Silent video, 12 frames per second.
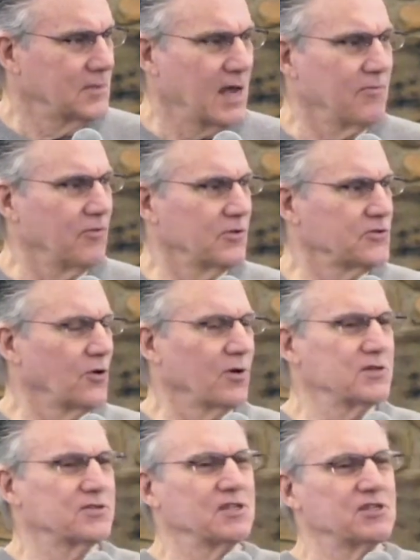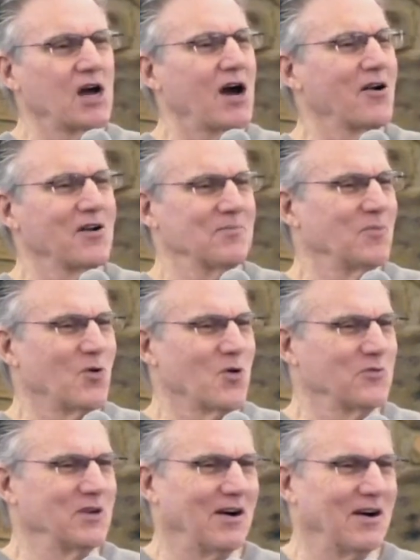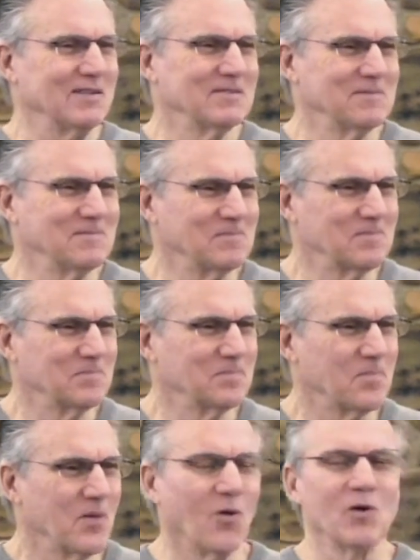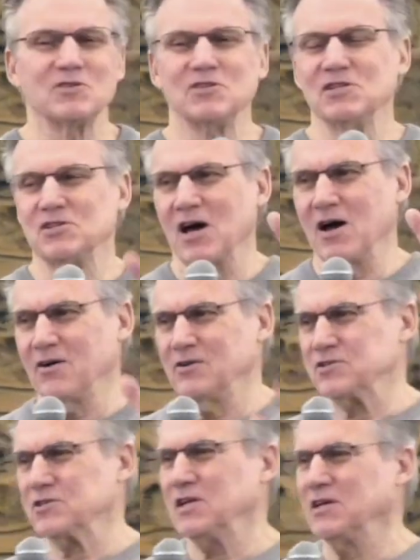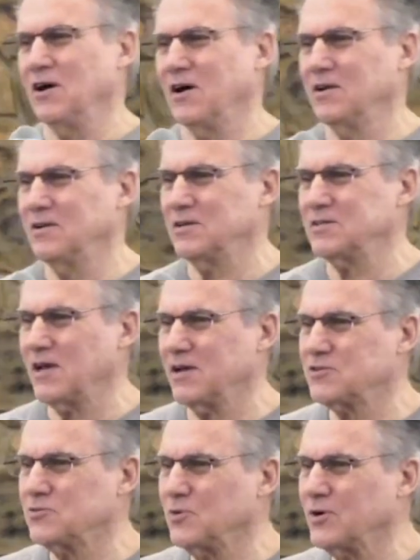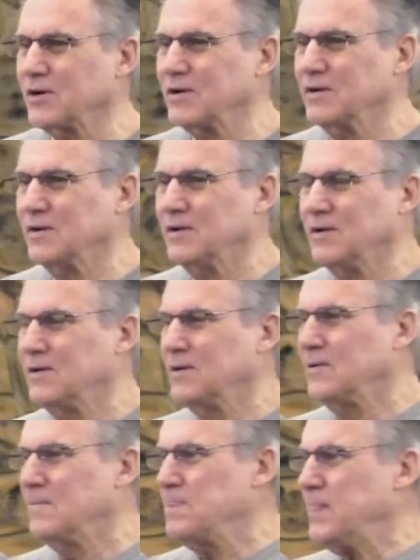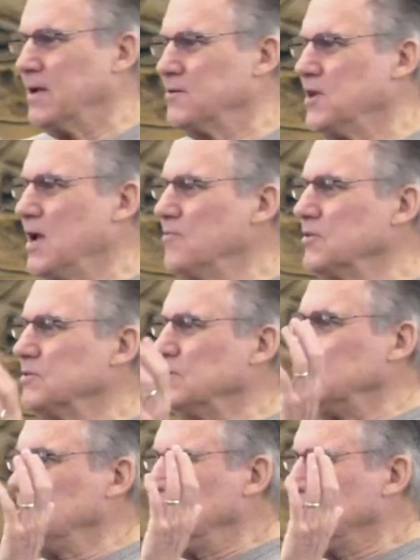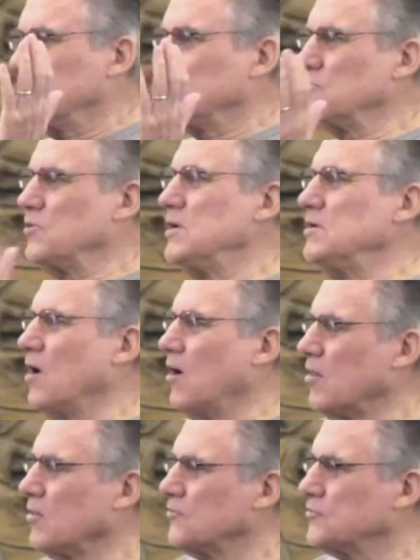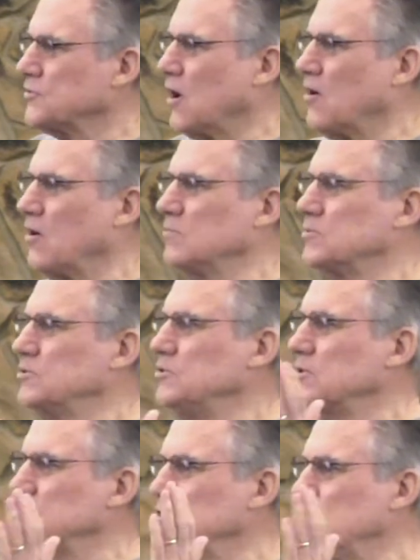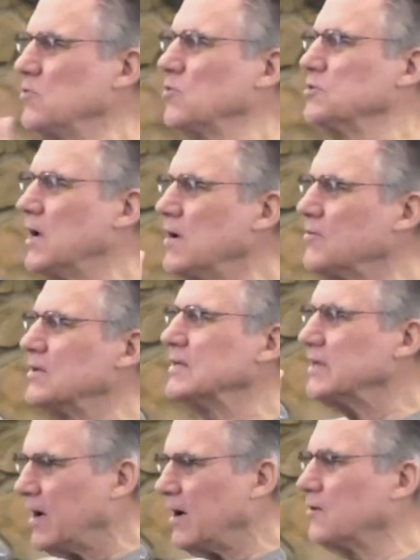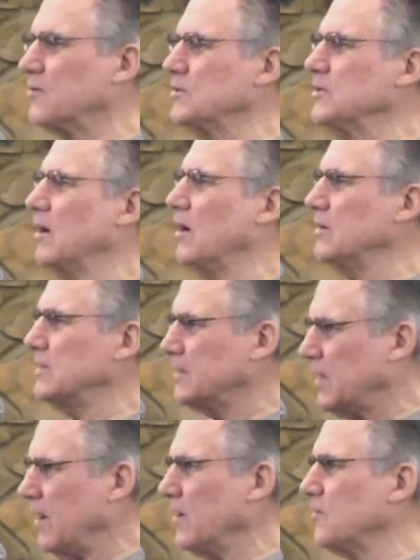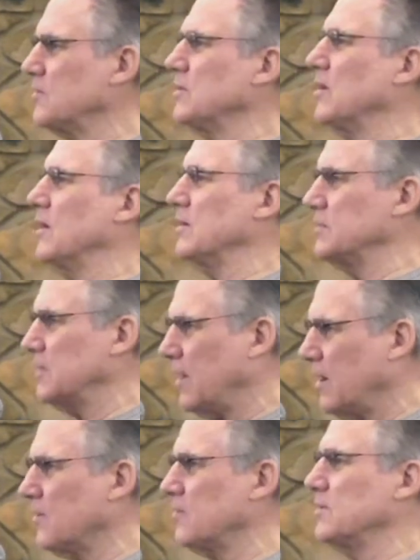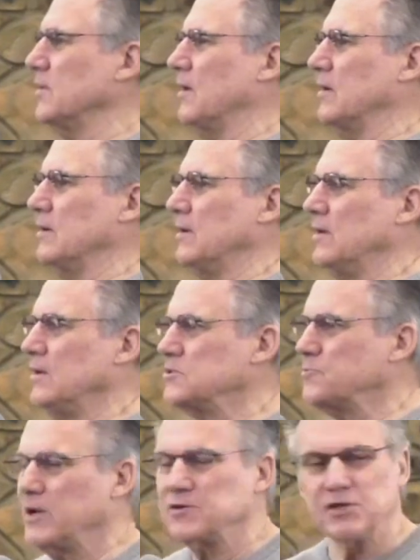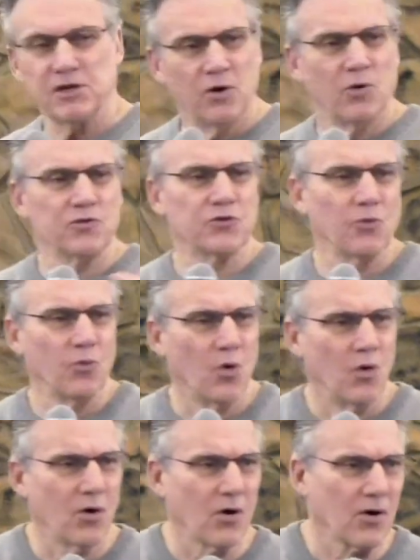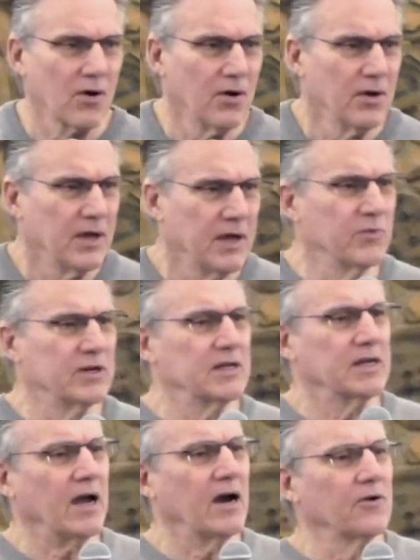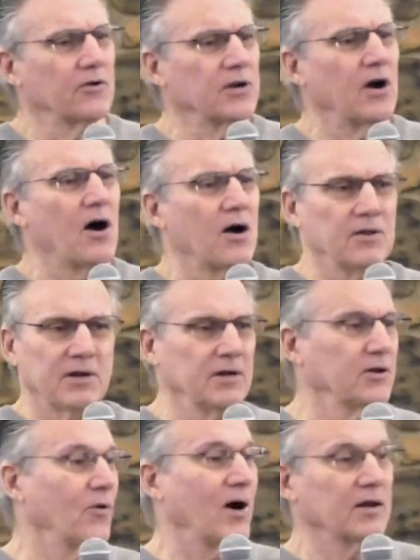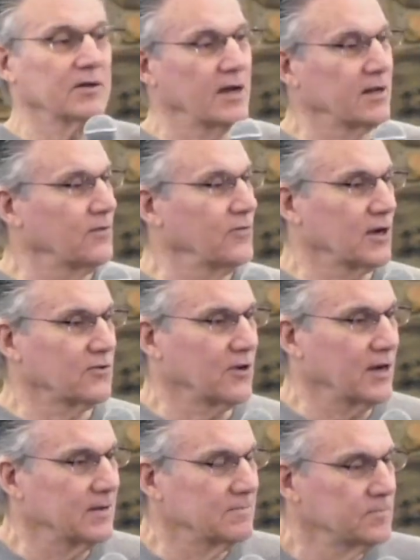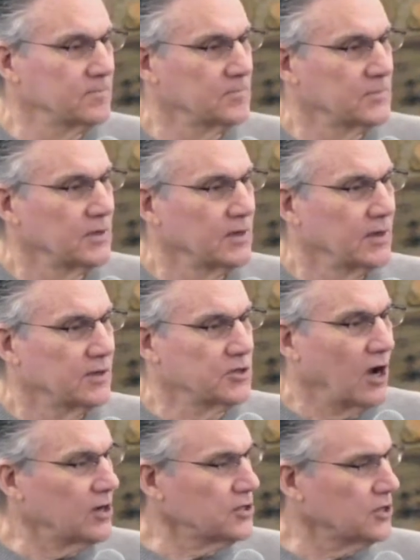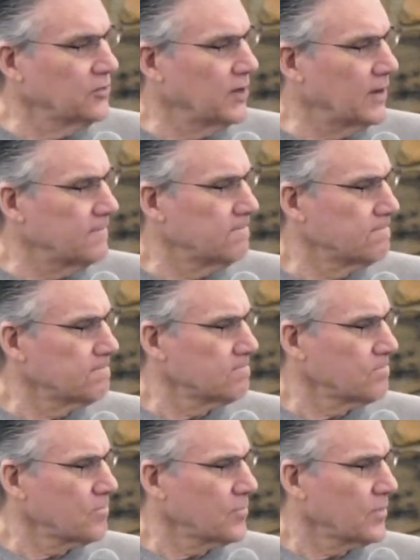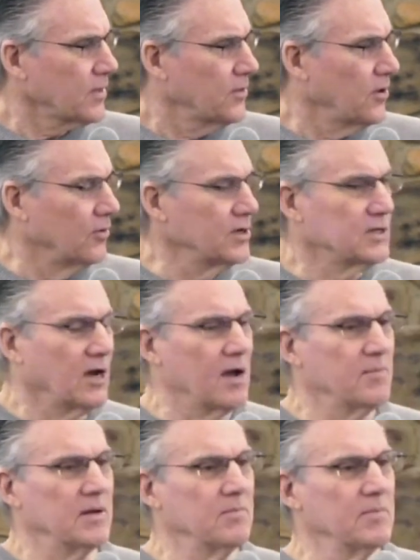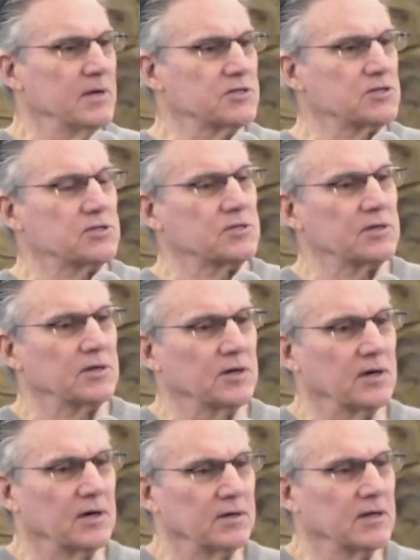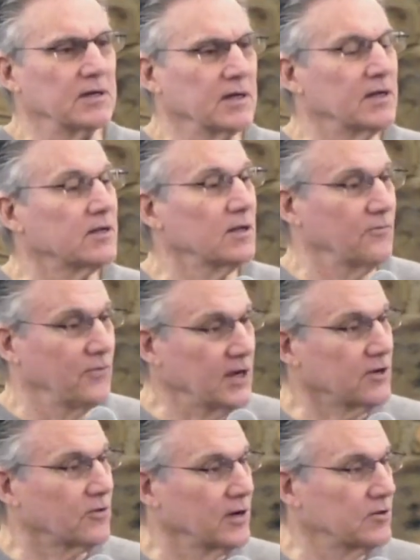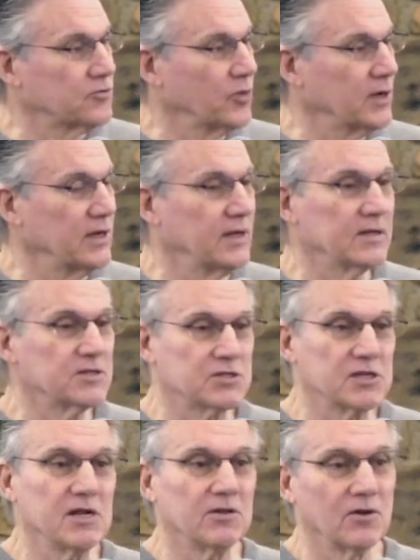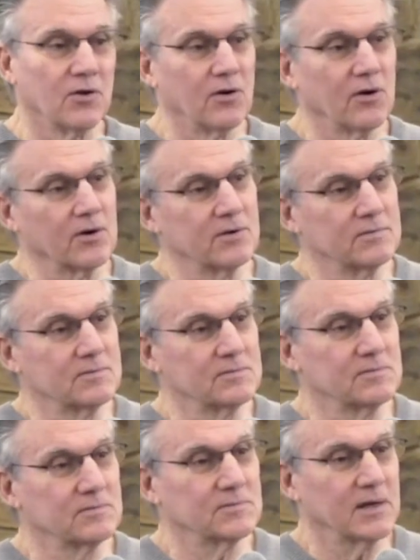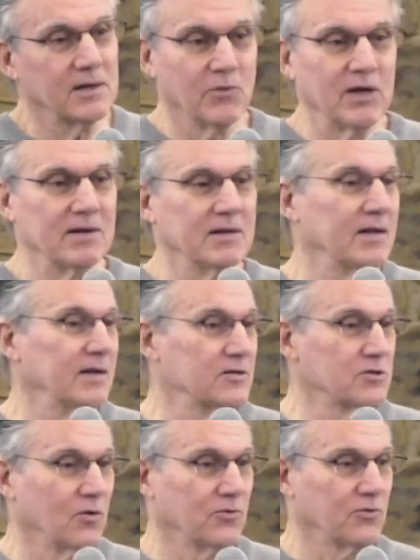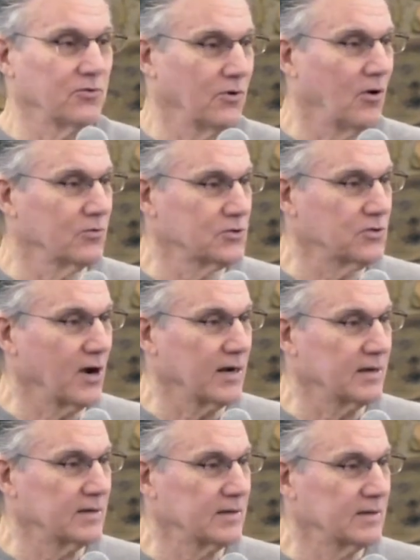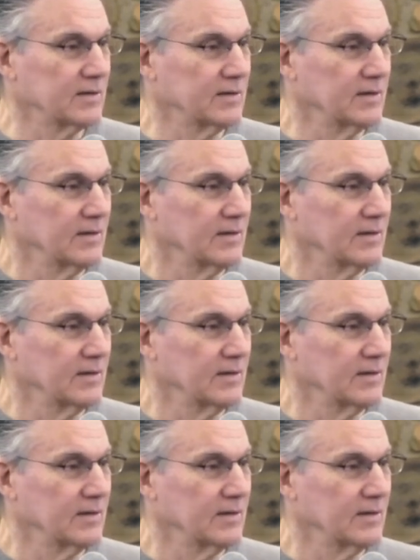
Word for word: David was always desiring more of God, always desiring to see God in the sanctuary. And David, you can read all the Psalms and you can see where David encountered God, encountered God, encountered God. Especially going to war, he would encounter God and he'd go out and take the victory. Joshua, the only time he missed, uh, didn't get victory, is when he didn't seek the Lord and he went and did it in his own, own strength.